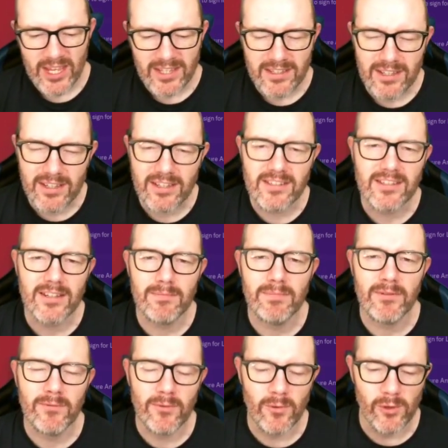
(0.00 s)
It's like I said
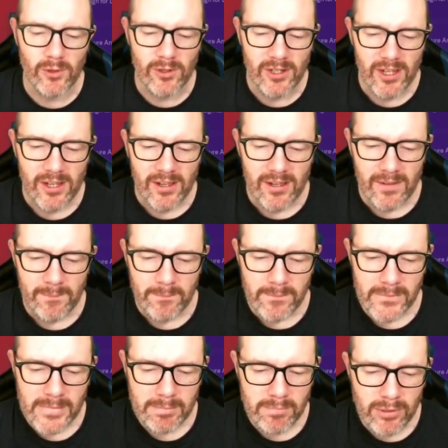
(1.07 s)
before,
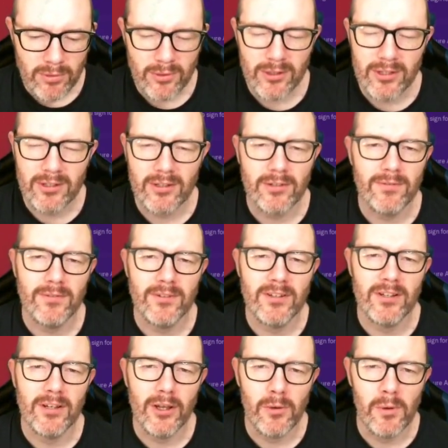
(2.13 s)
Portland offered
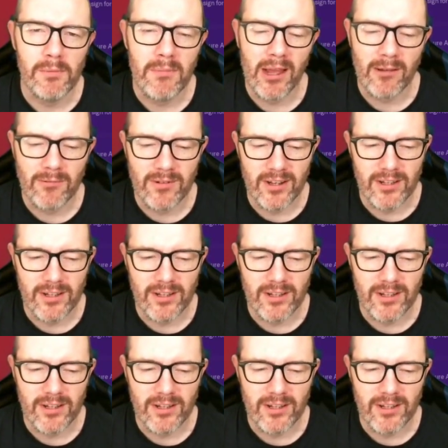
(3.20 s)
a low amount.